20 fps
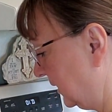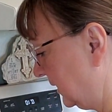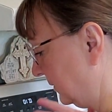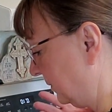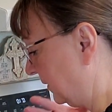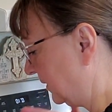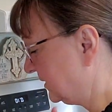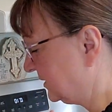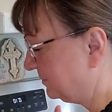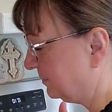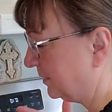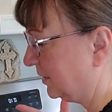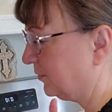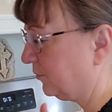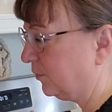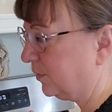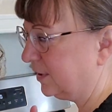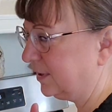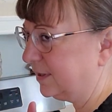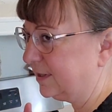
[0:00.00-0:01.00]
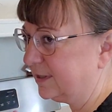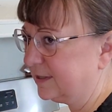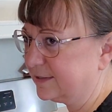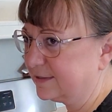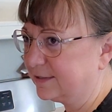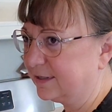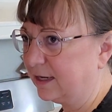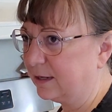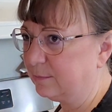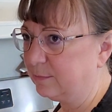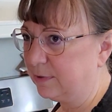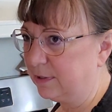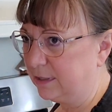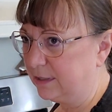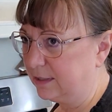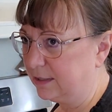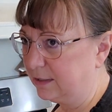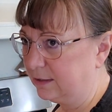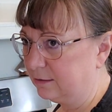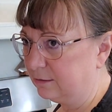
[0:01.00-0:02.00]
depends upon what it is that I'm
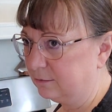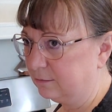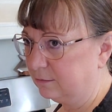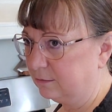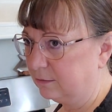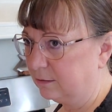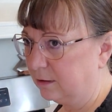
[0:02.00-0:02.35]
eating.